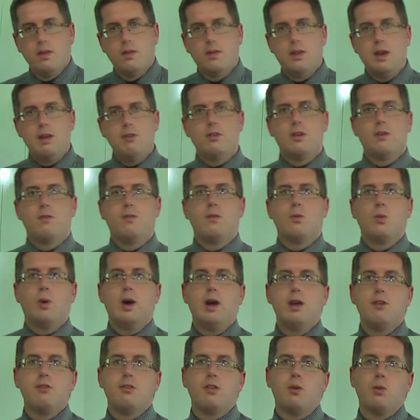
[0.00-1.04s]
these are different
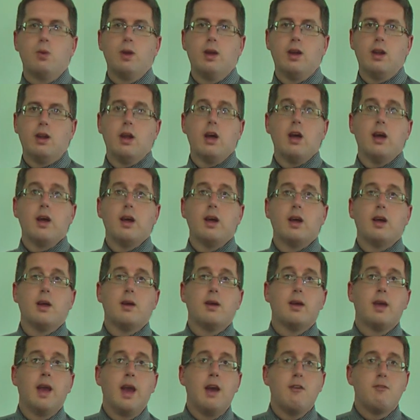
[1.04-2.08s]
ways that we can
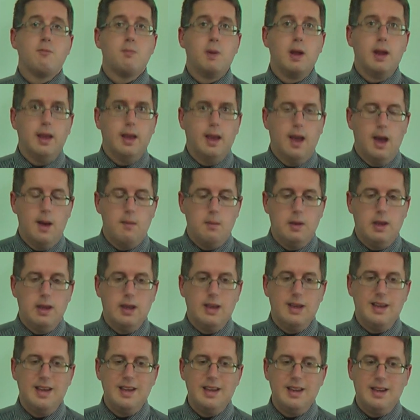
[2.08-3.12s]
have money coming
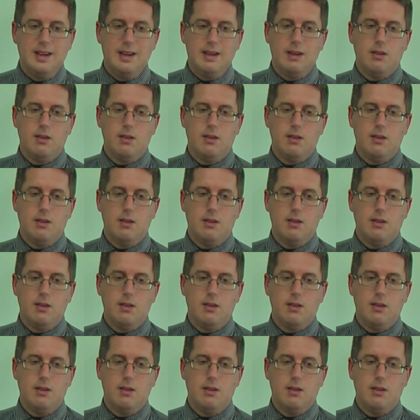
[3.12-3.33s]
in,